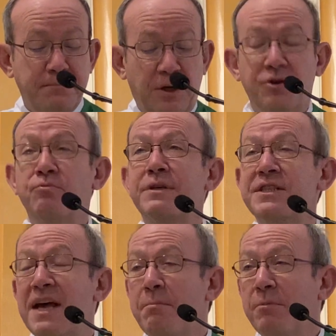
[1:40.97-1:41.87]
You
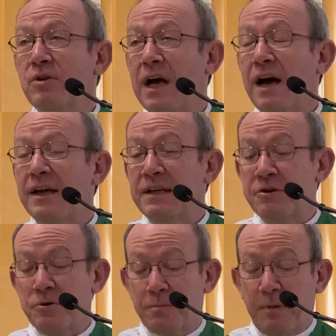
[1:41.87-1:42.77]
resemble God
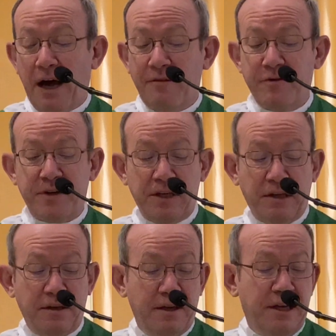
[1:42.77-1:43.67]
in your
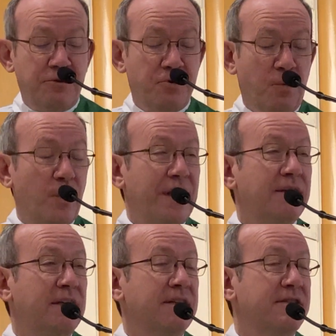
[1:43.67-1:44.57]
poverty, in your
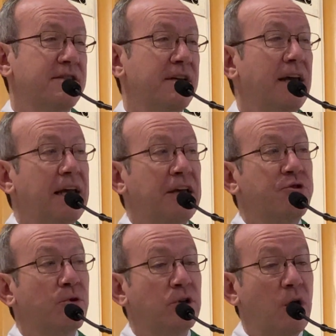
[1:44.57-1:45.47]
weakness, in
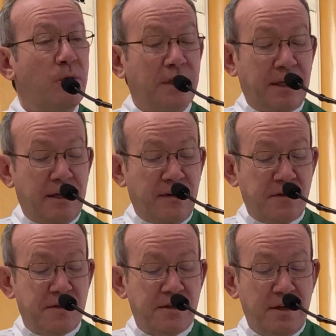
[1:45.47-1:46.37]
your
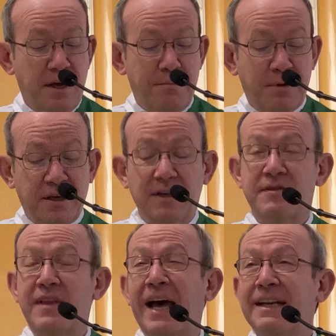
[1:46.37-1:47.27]
lowliness,
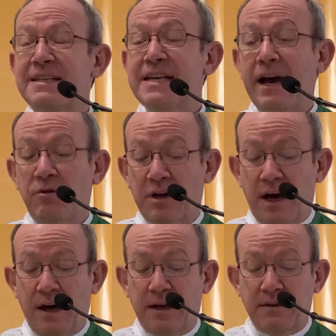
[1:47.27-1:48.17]
because that is how
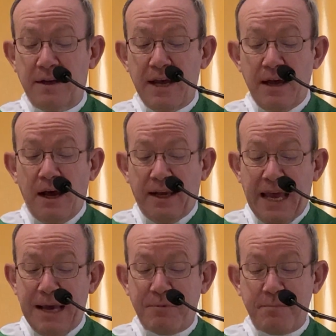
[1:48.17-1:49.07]
God
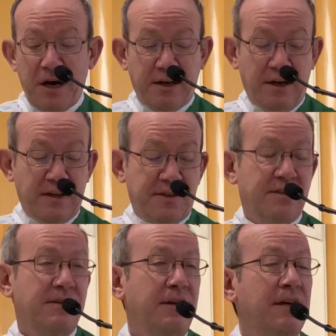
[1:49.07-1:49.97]
came among
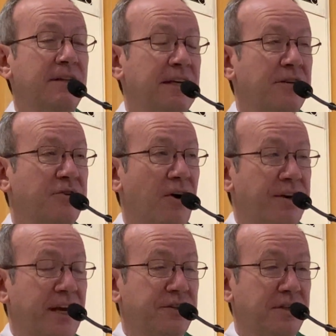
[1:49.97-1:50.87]
us in the
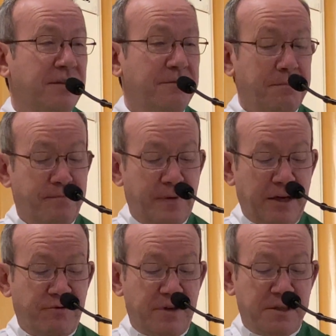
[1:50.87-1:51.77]
incarnation
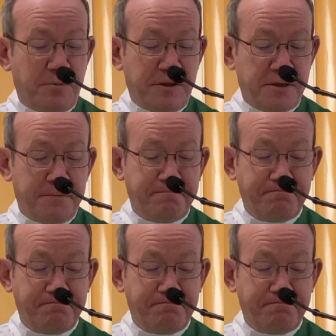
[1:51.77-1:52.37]
at Christmas."